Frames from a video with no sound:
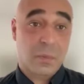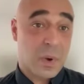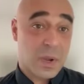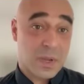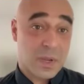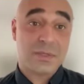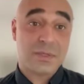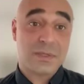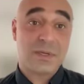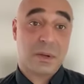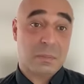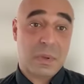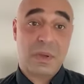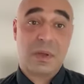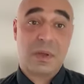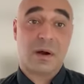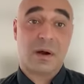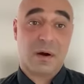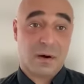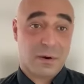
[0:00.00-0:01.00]
weights can
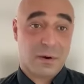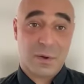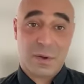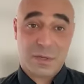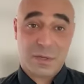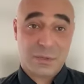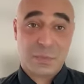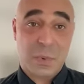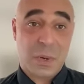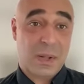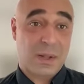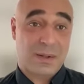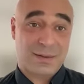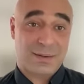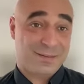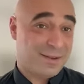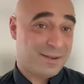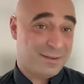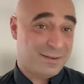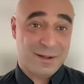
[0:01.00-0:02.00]
be cardio as well.
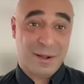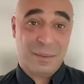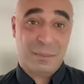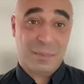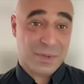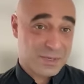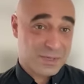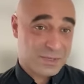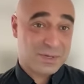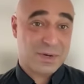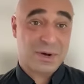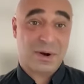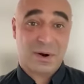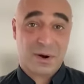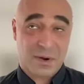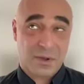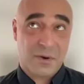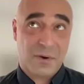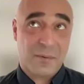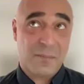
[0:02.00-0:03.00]
It can double as
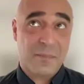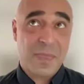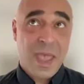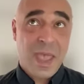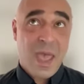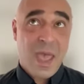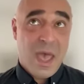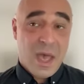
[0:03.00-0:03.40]
cardio.